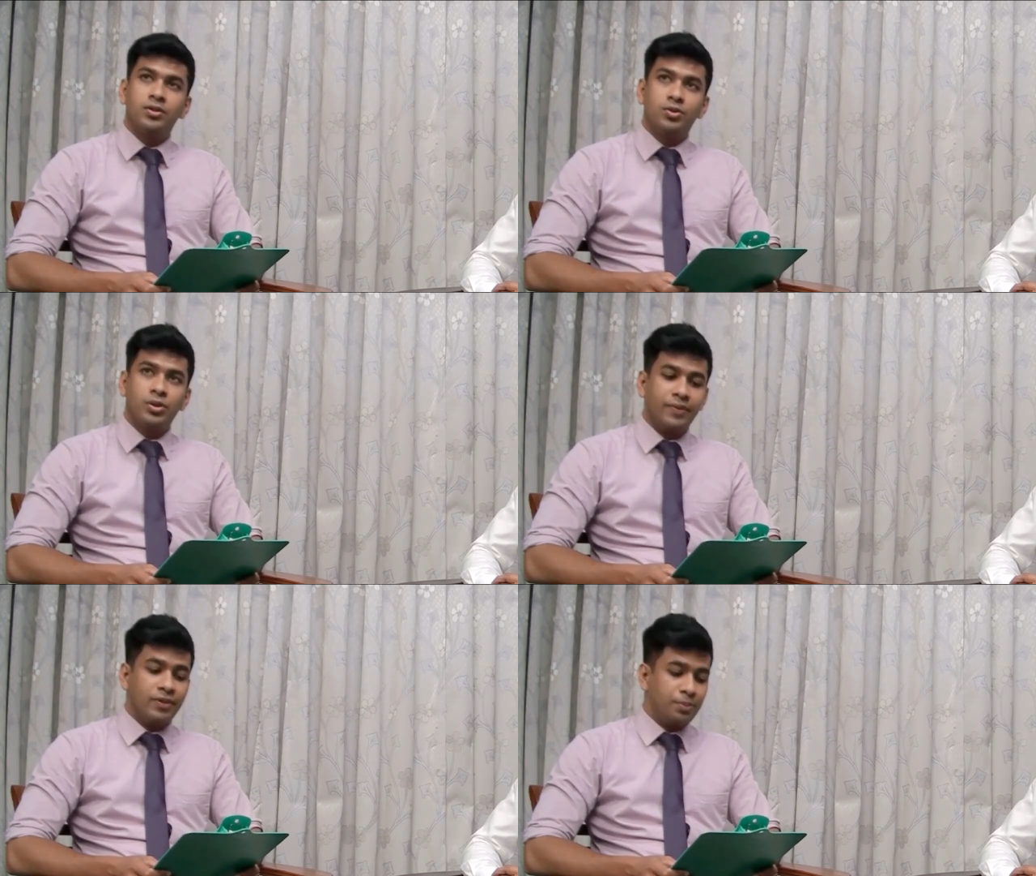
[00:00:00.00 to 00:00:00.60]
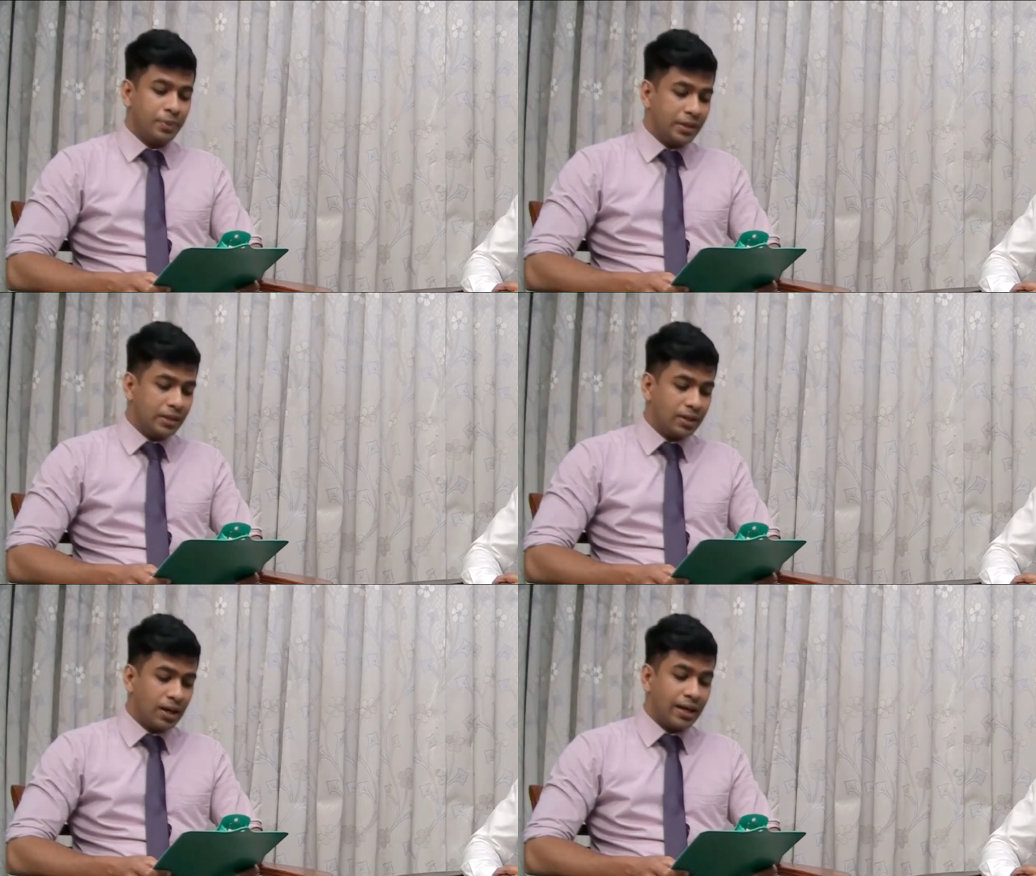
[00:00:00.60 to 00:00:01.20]
Today with me
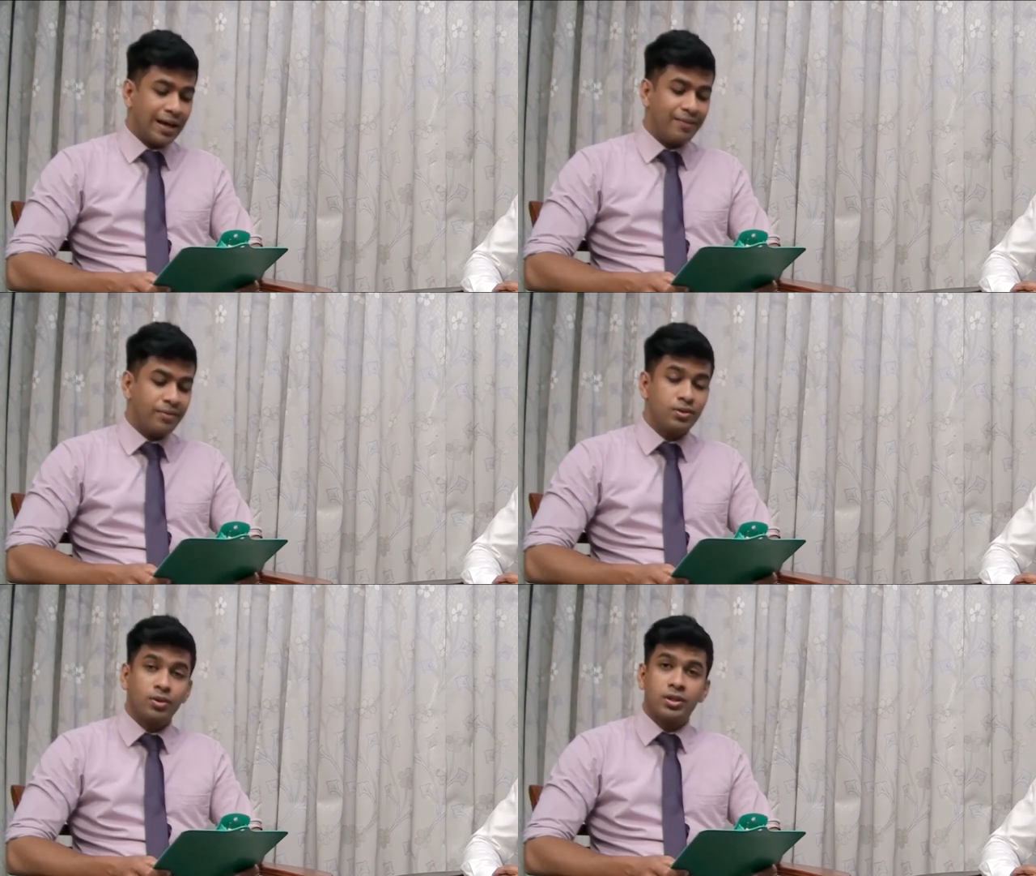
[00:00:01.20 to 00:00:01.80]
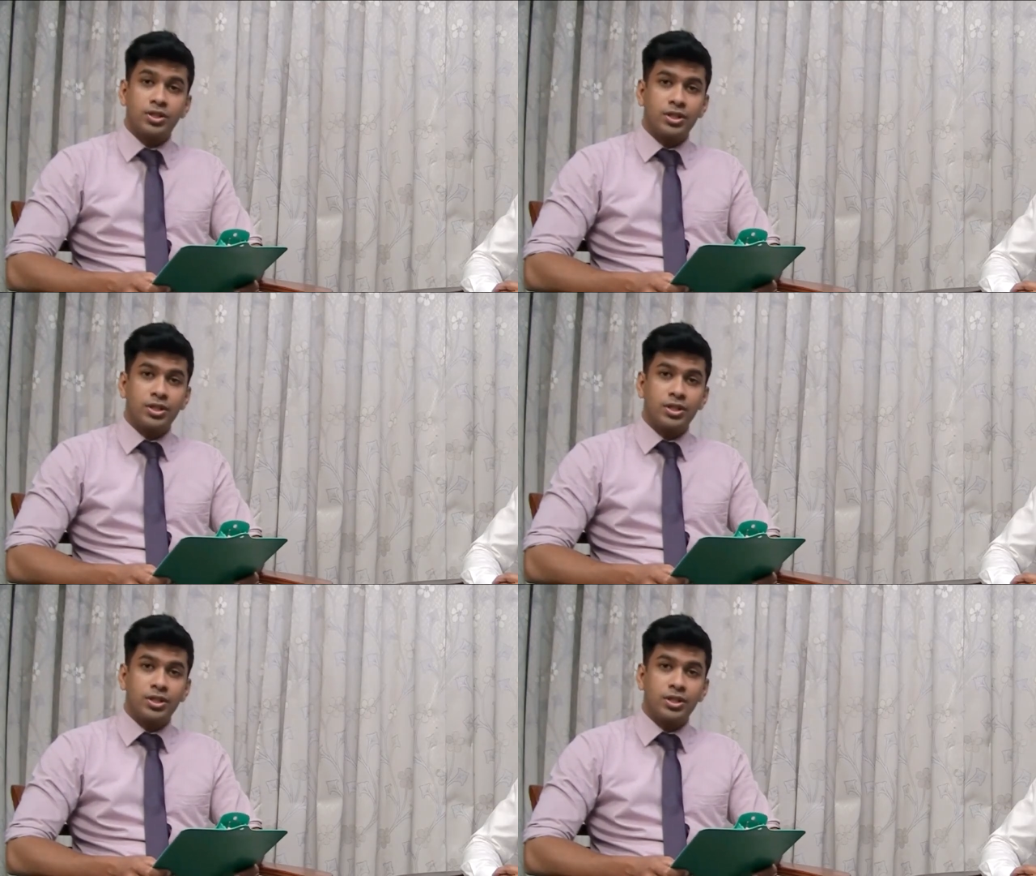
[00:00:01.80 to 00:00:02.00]
I have Dr.